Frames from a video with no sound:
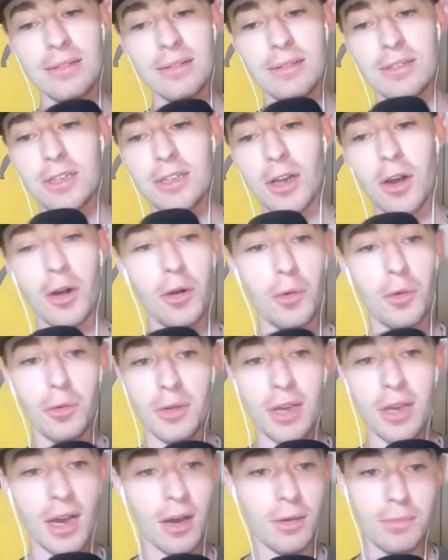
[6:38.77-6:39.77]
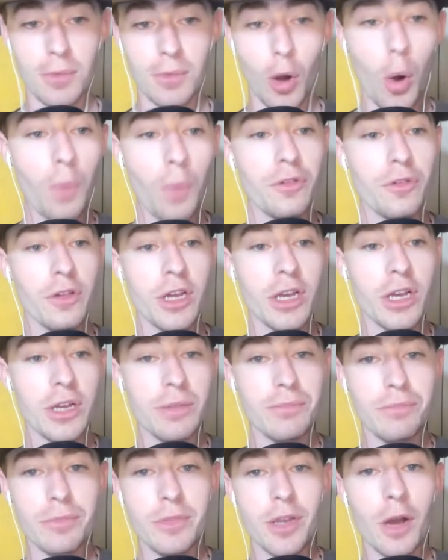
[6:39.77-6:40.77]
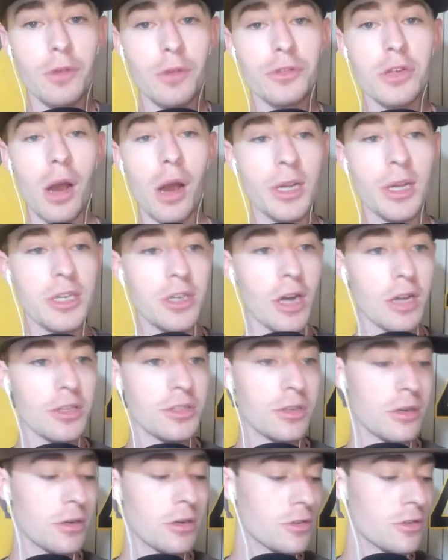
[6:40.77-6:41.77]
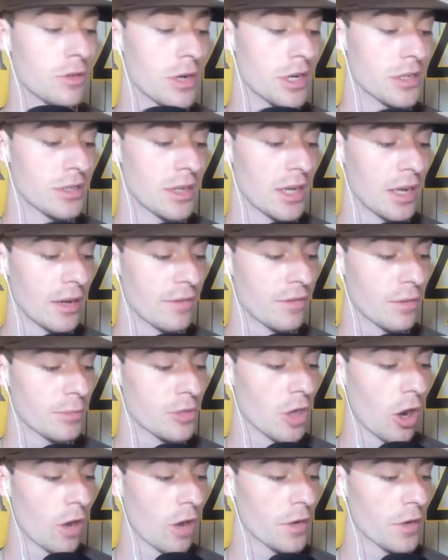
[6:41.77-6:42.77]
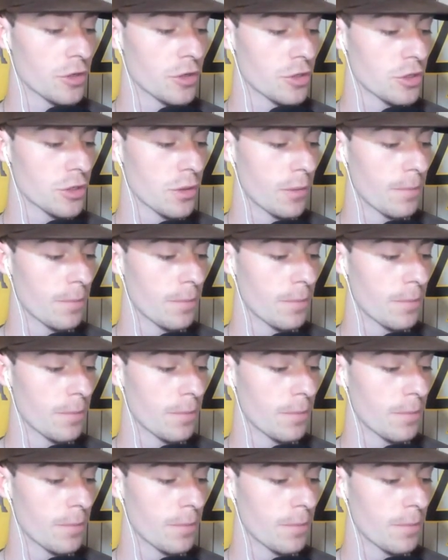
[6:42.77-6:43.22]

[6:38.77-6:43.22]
So, yeah, hopefully no Tommy John surgery is needed from Darvish.